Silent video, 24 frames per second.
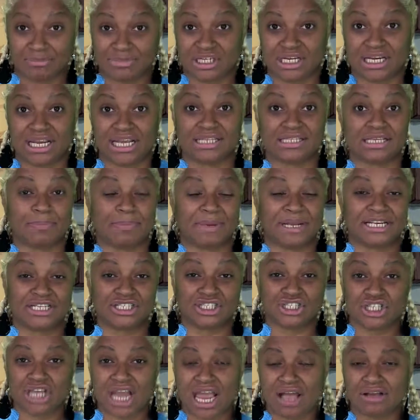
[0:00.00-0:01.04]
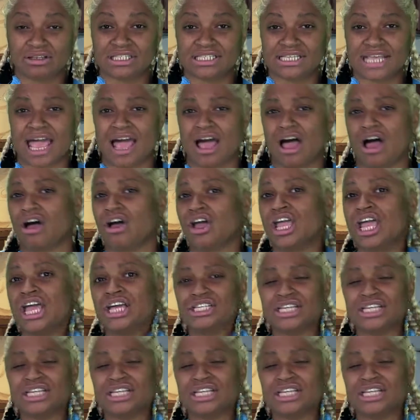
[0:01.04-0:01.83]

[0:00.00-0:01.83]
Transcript: She ends up in his jail cell.